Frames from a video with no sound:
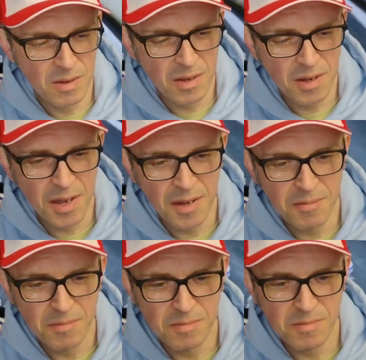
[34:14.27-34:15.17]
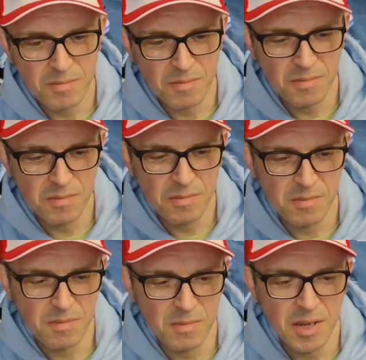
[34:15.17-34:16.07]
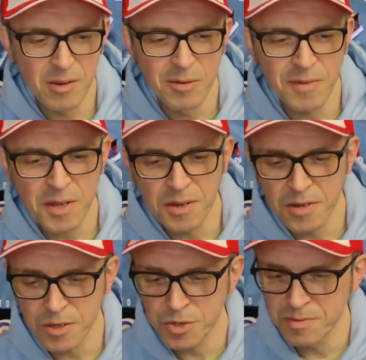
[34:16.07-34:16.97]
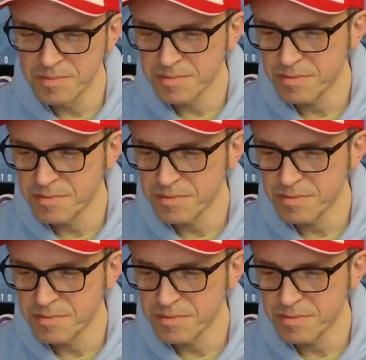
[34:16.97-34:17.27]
Again, in lovely condition,